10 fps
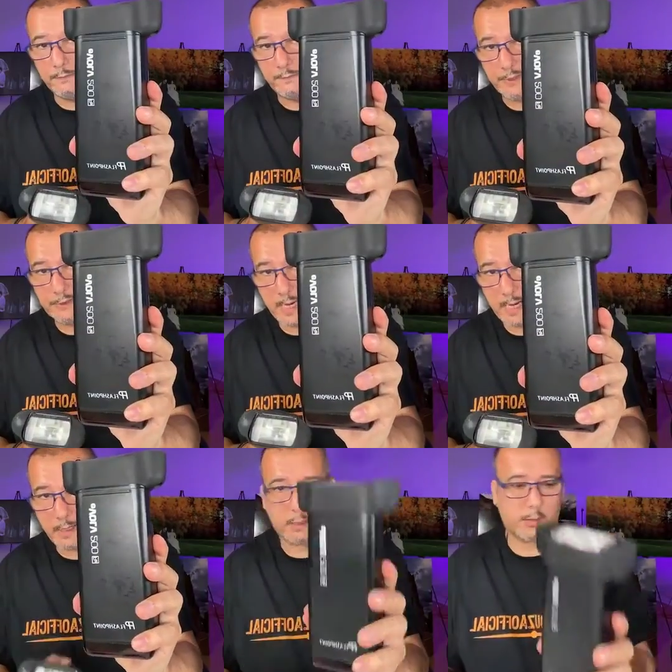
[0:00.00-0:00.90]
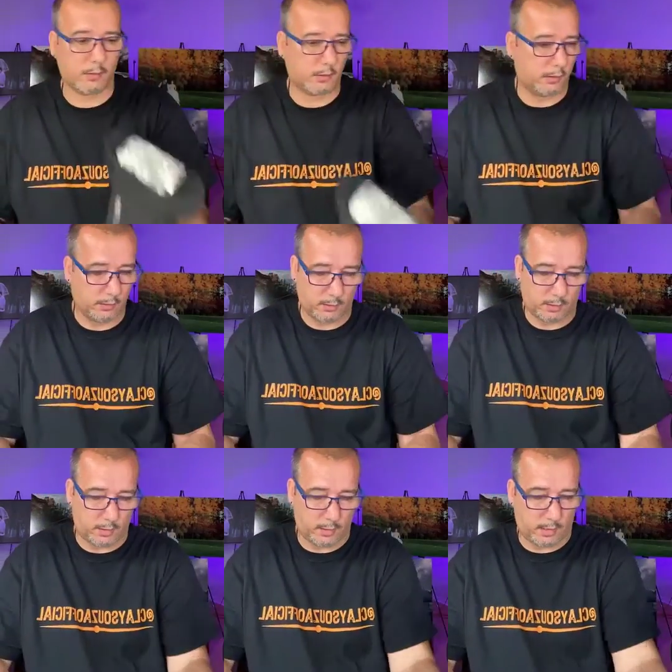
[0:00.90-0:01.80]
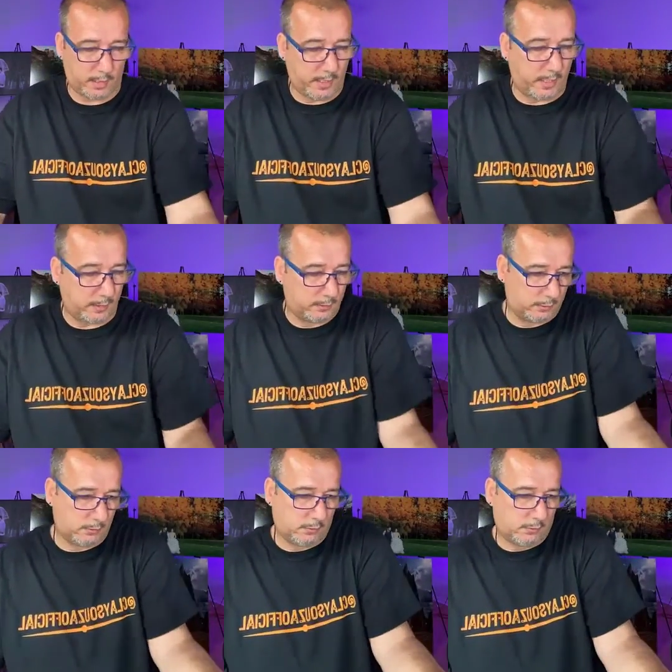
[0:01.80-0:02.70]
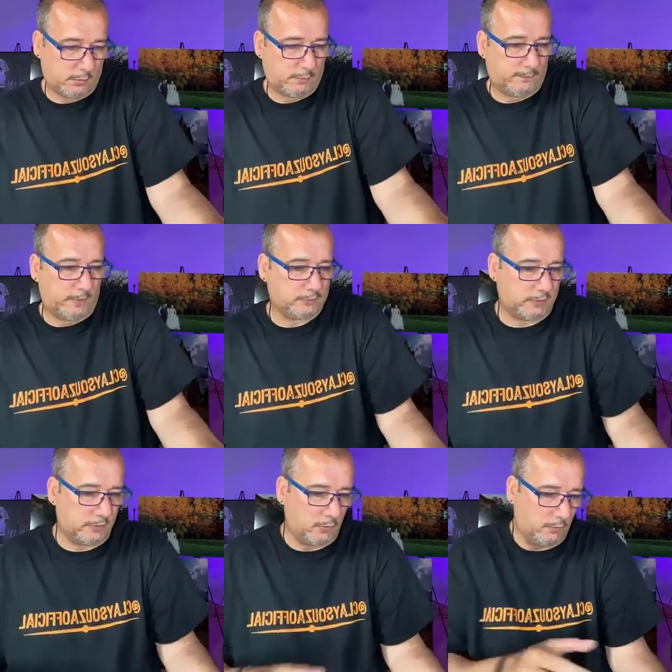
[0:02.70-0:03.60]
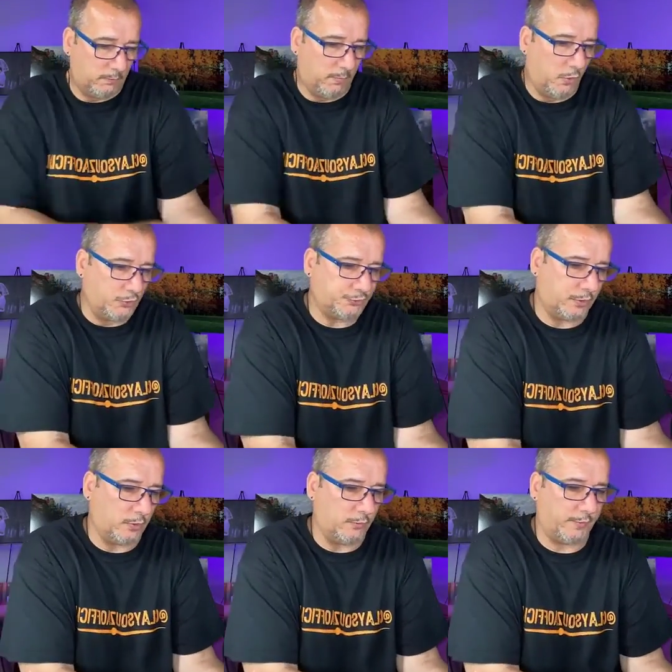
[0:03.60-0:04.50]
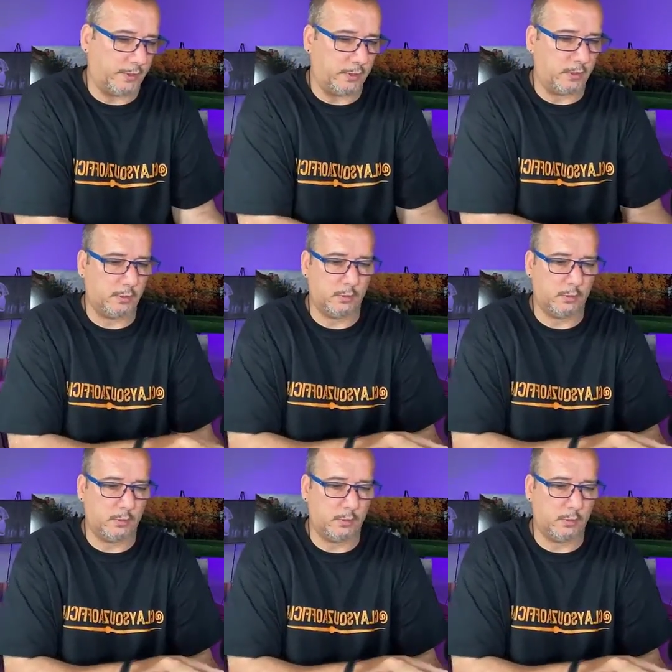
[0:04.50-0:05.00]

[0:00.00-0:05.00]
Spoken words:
this guy, and this little monster over here.